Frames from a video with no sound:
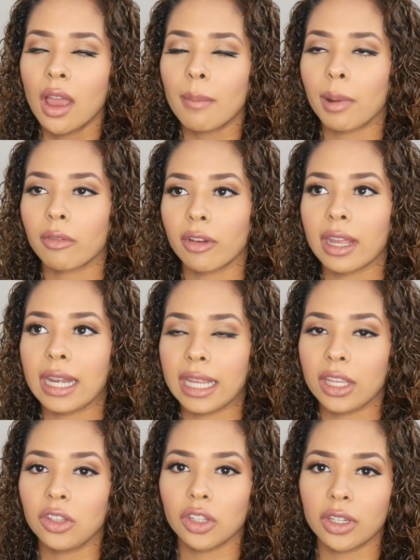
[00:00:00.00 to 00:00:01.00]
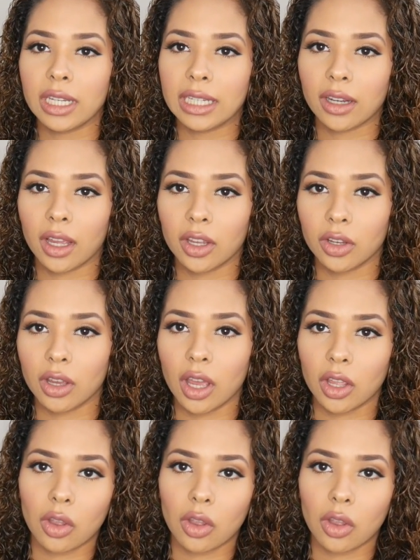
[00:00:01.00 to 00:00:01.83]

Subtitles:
But really, you do need like a